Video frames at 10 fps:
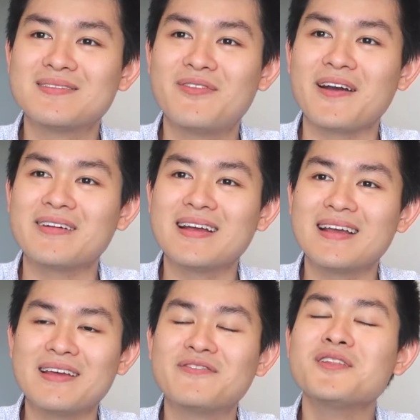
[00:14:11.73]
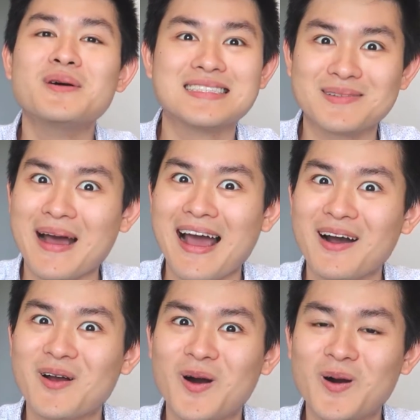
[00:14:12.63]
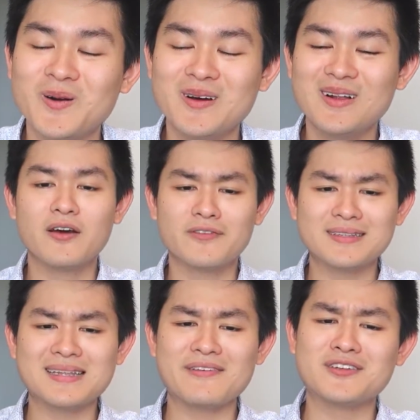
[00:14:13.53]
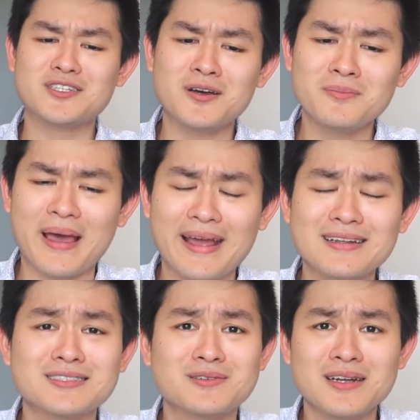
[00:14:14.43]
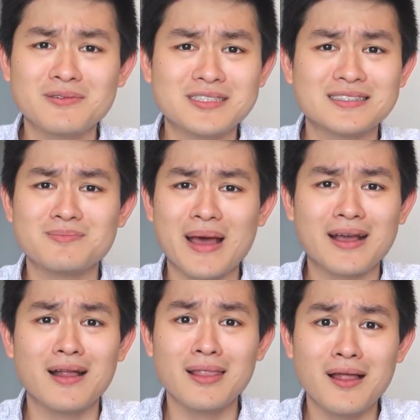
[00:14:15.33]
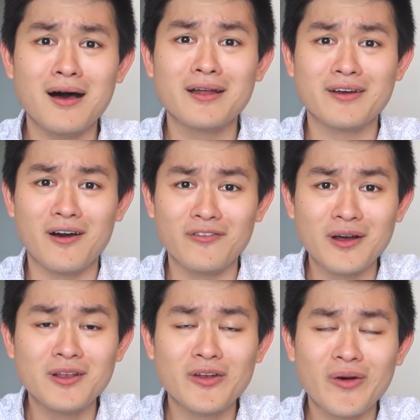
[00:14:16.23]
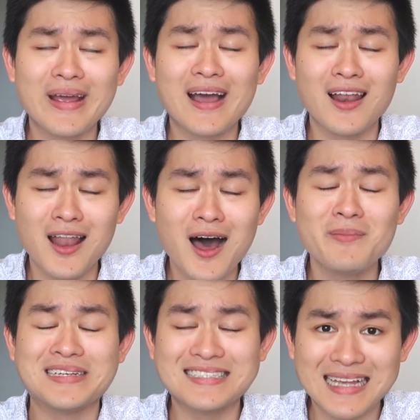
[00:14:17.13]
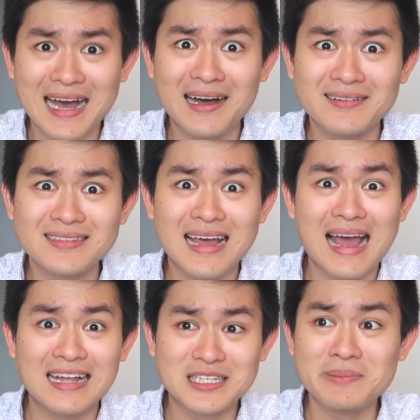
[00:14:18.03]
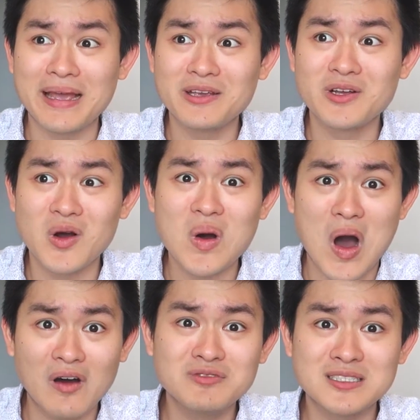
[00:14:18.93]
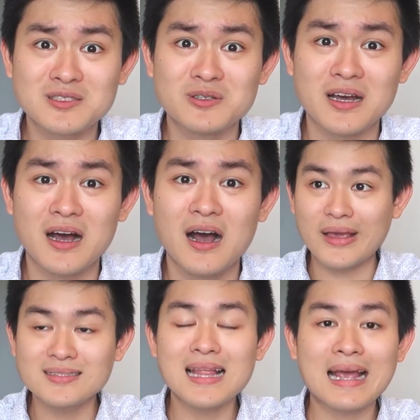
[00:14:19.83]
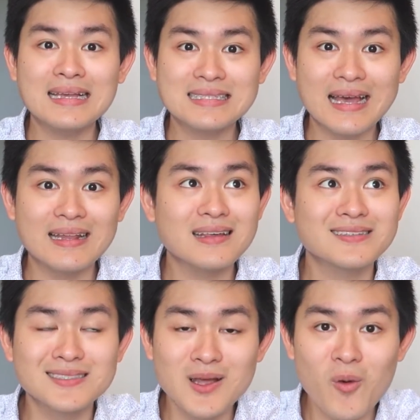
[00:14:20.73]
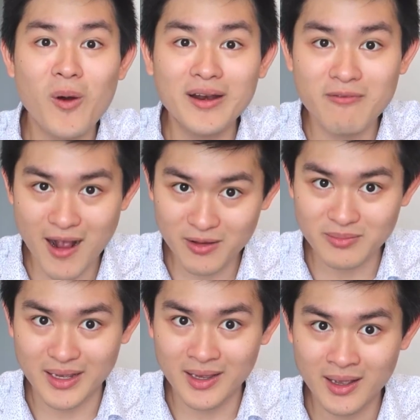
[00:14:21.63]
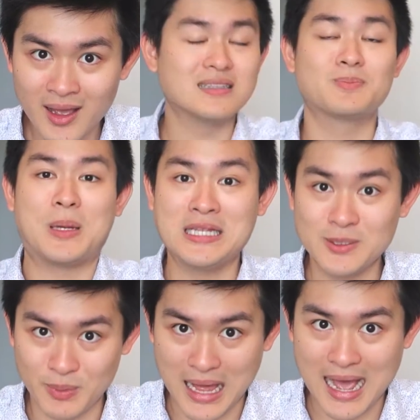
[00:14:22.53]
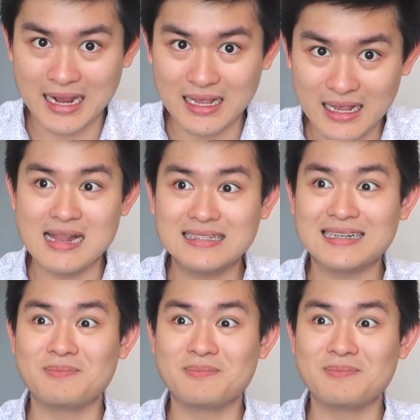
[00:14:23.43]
very influenced by alcohol. And obviously if you don't pay, the scooter would just make a lot of annoying, alarming sound to make you go off the scooter. Because like I said, there's no one around me. It's pitch black. And